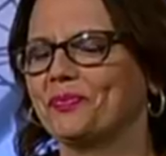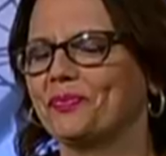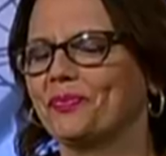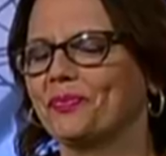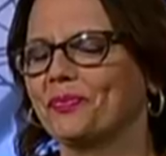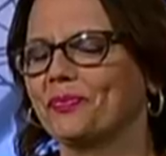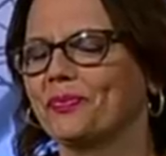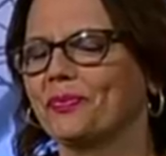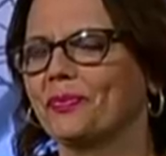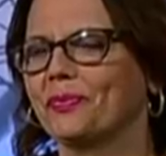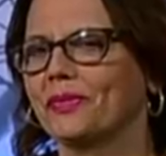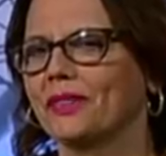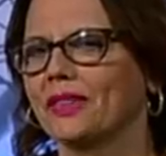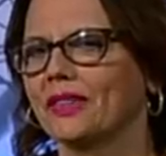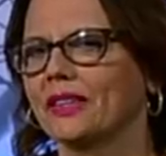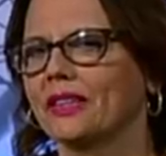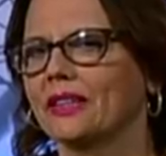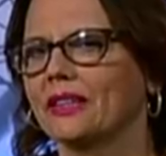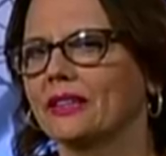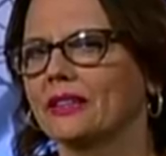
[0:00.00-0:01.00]

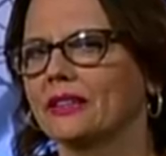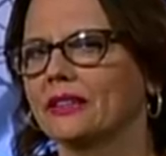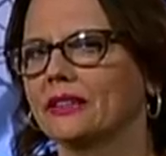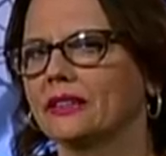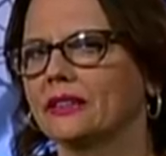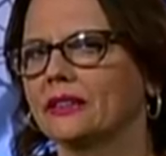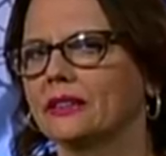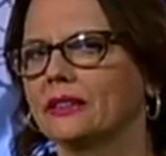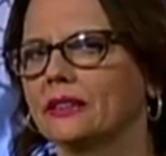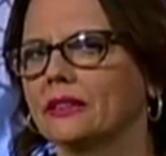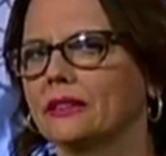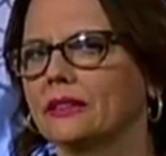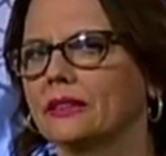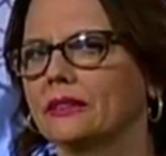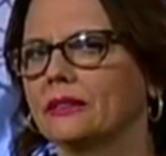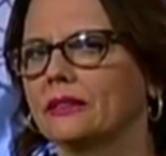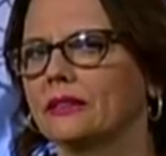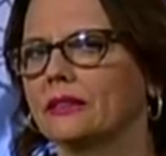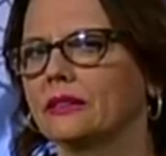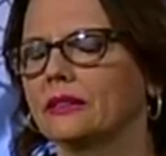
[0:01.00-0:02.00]

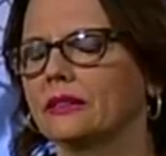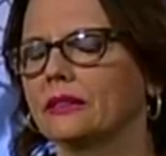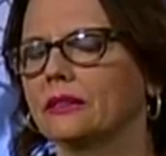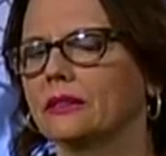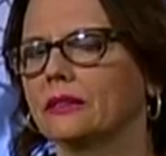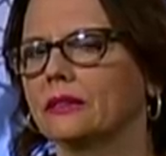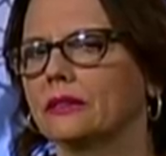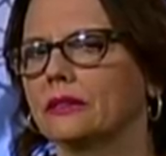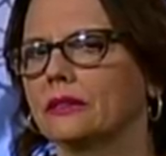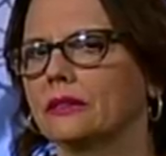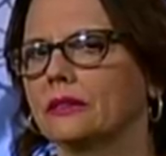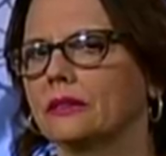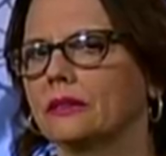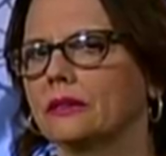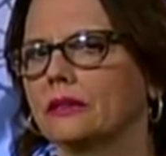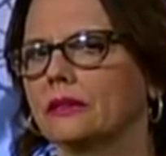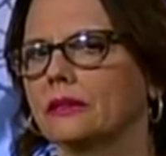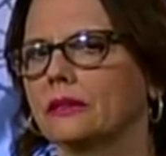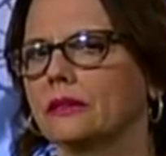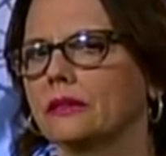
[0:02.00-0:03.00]

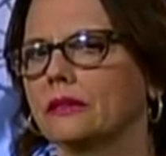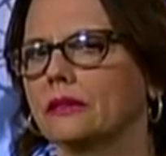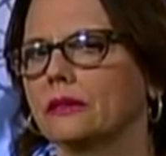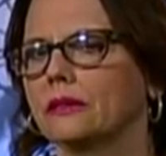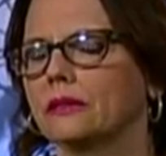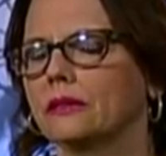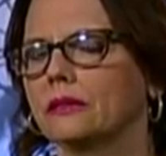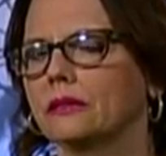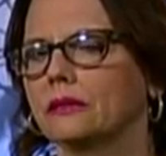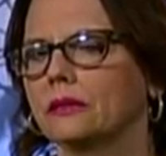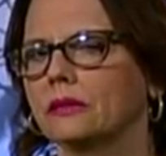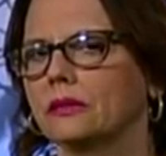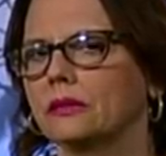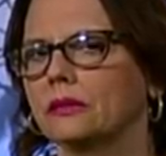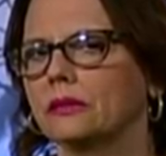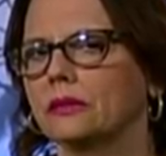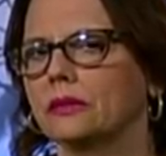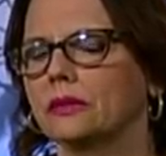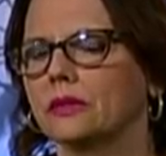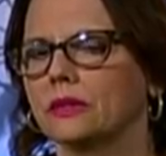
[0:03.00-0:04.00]

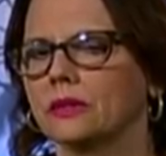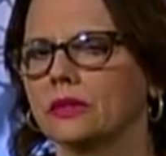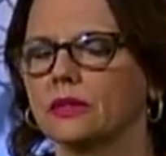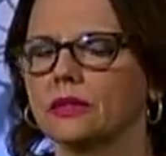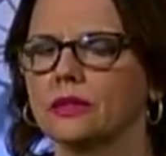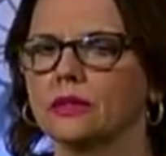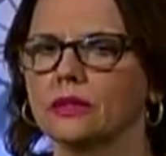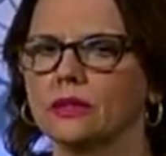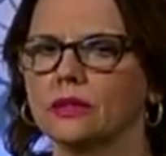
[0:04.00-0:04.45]
(silent)